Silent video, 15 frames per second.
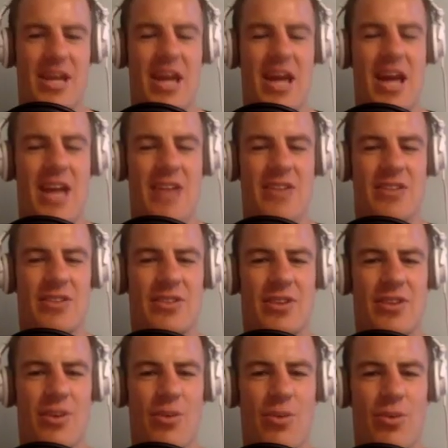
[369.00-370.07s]
And so
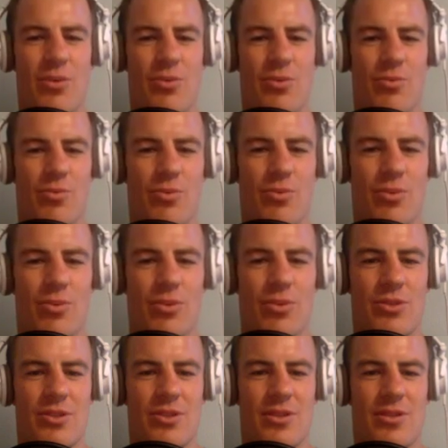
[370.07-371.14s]

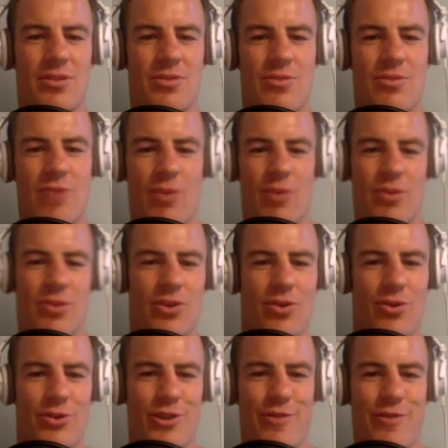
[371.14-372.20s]
what's the
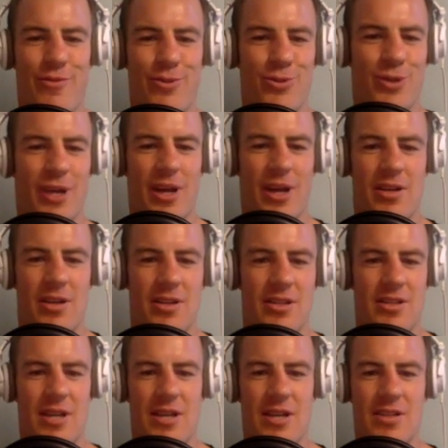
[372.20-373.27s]
crossover between going to
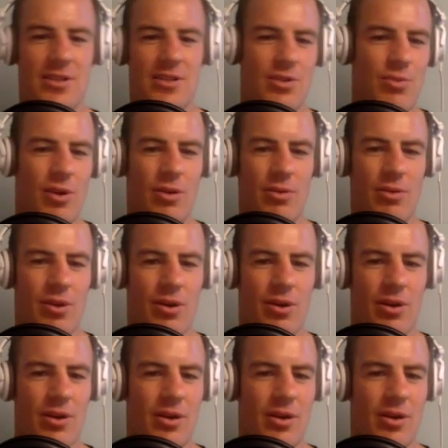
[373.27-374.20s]
these huts and you work with Doc?